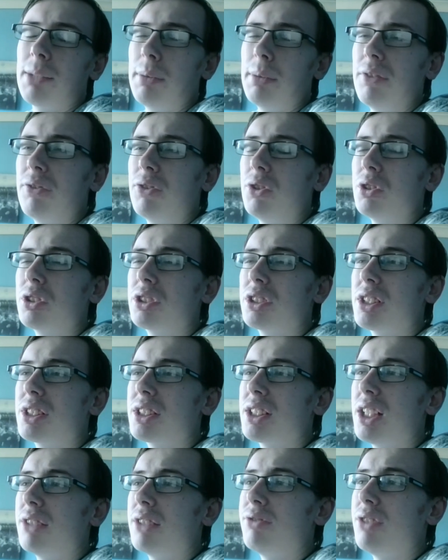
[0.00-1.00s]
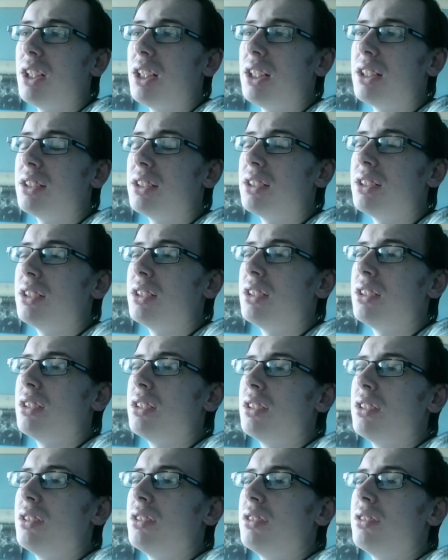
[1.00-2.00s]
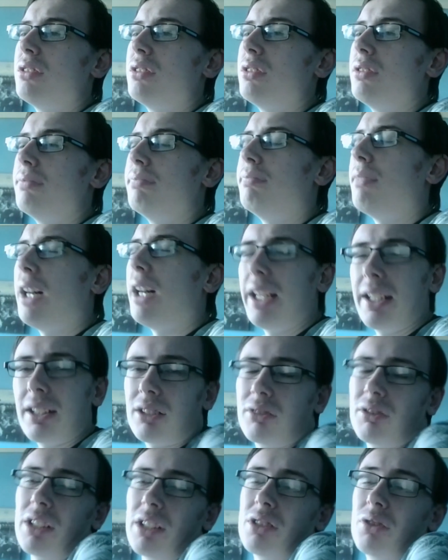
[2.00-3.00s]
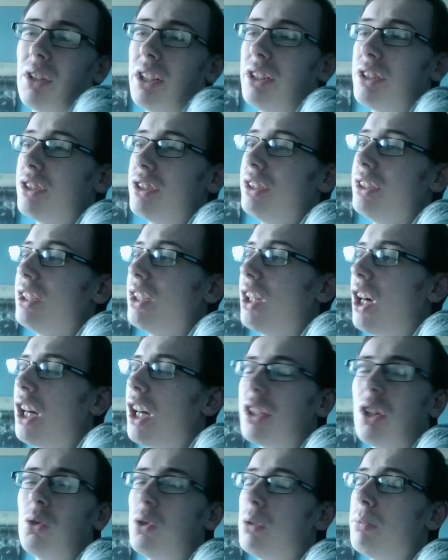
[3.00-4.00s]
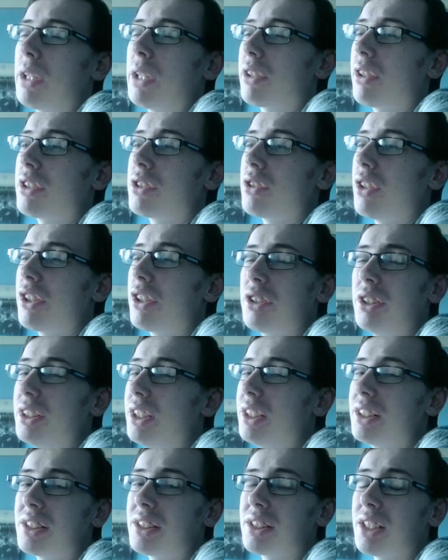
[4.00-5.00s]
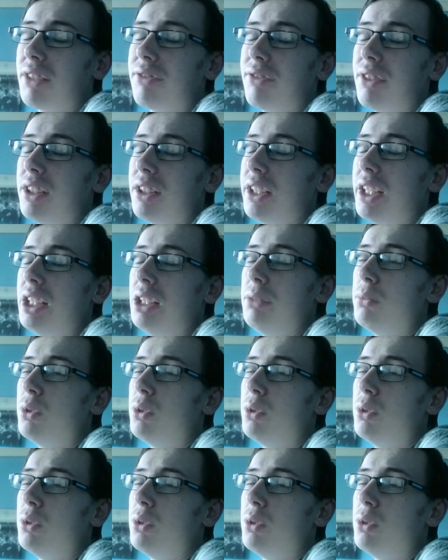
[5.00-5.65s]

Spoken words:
forced to suffer my graduation? I don't want my graduation year to suffer any more